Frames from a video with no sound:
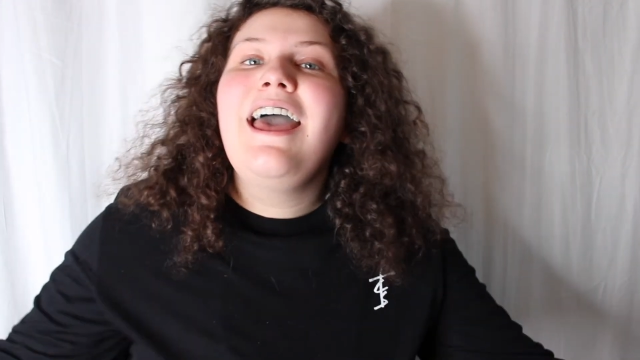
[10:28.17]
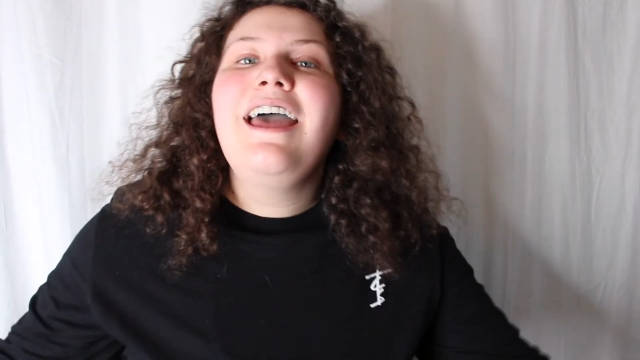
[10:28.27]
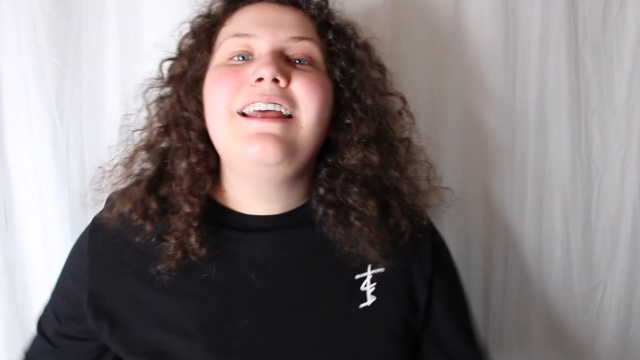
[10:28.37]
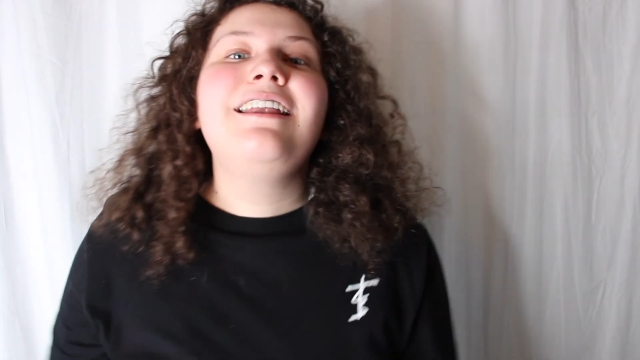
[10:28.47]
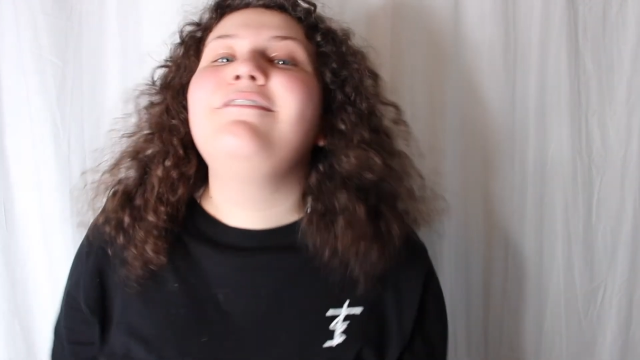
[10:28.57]

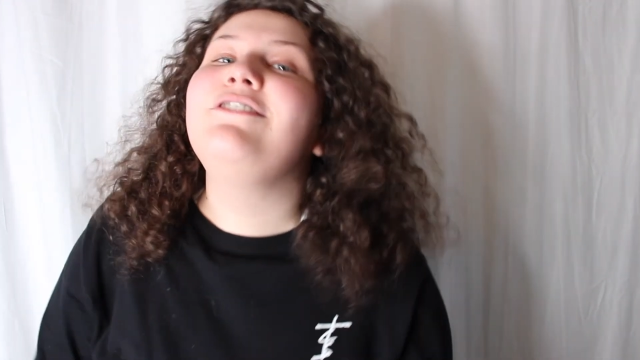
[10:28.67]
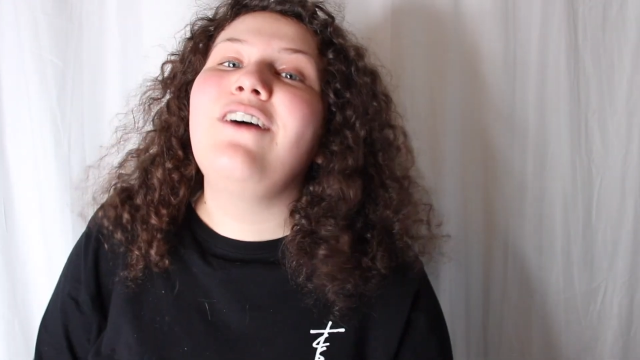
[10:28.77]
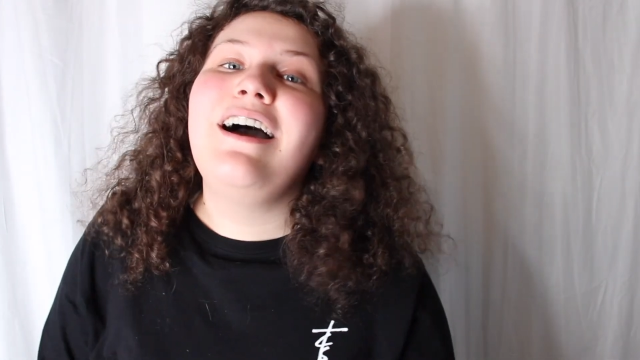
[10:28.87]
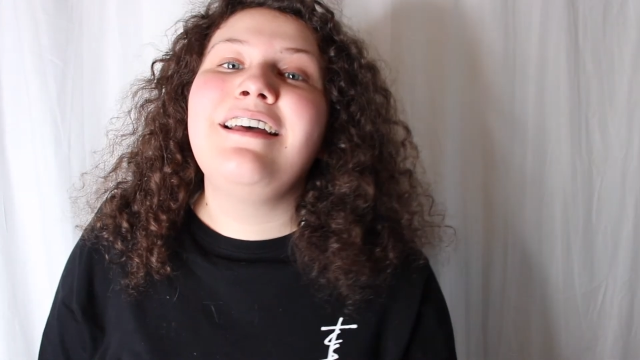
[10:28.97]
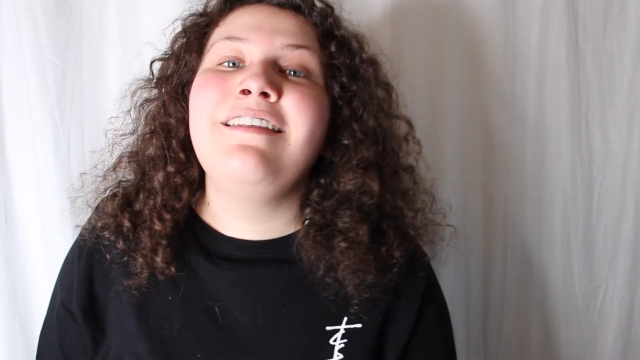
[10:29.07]
and I never
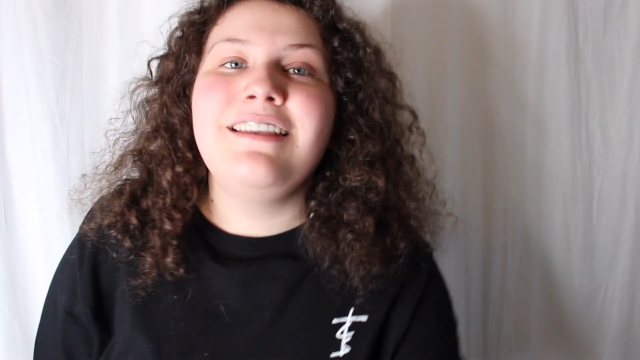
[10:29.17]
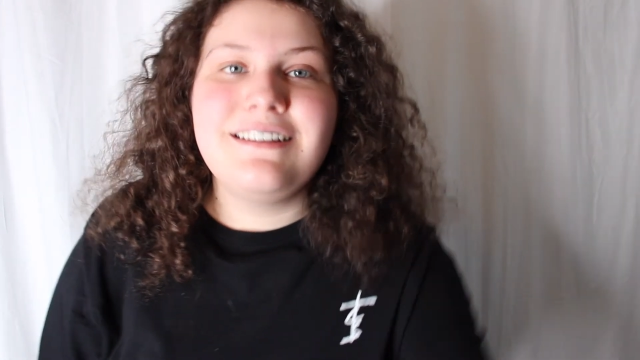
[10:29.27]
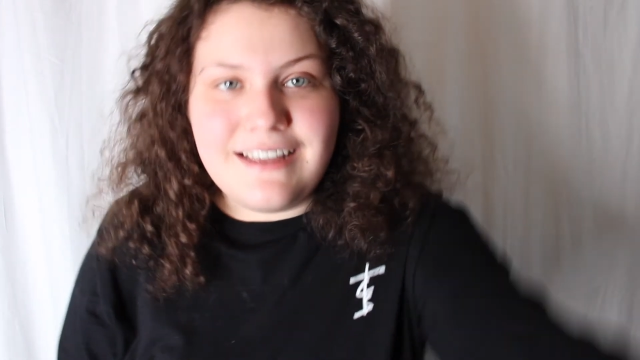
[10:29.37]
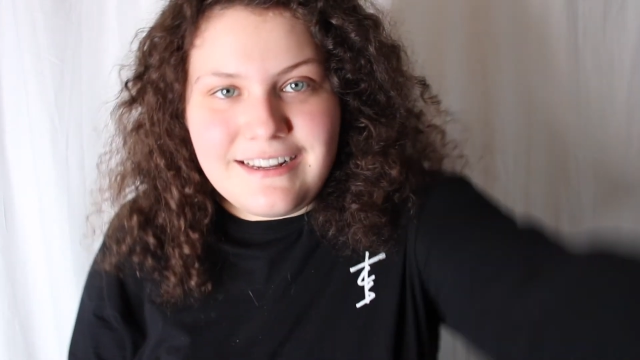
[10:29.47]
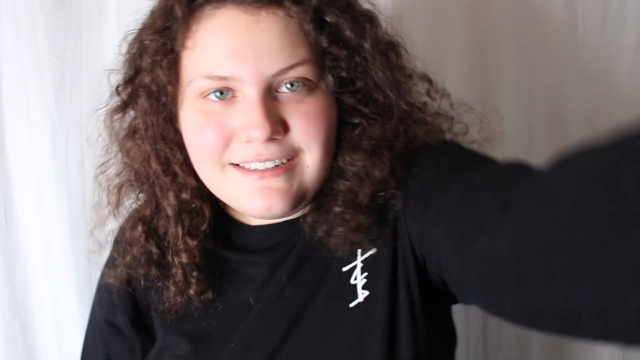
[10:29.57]
know how to end
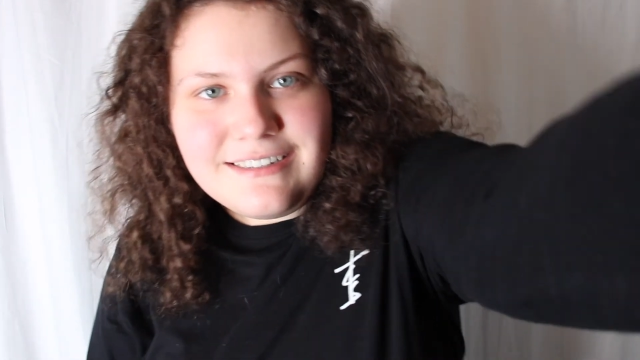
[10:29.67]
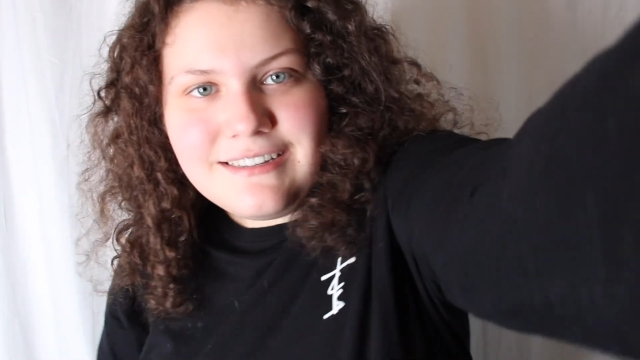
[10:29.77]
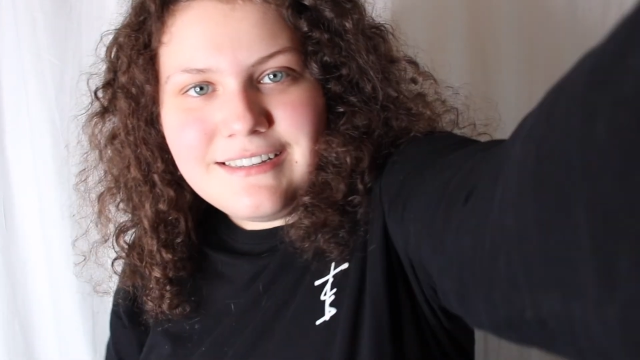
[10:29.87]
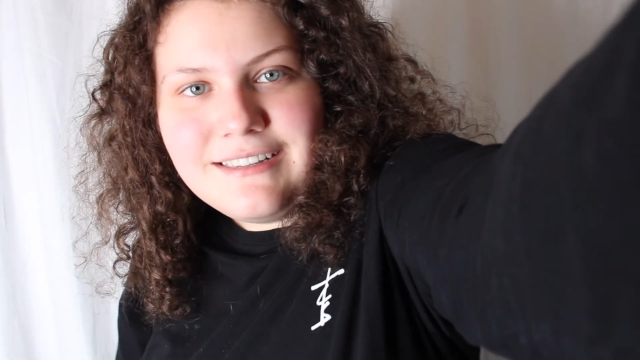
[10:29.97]
these things.